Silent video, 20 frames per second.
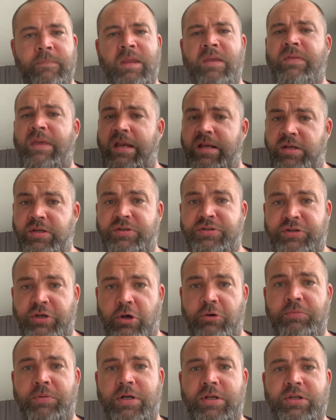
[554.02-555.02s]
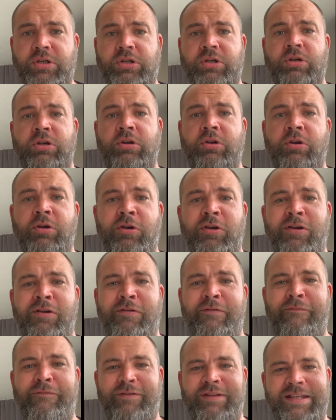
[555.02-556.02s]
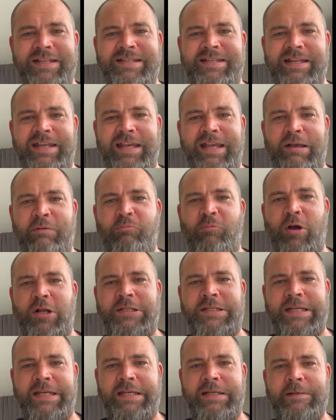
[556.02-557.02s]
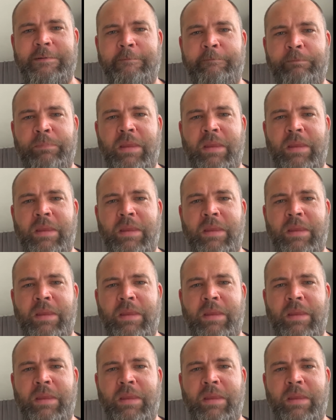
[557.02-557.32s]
Thank you so much for listening and watching.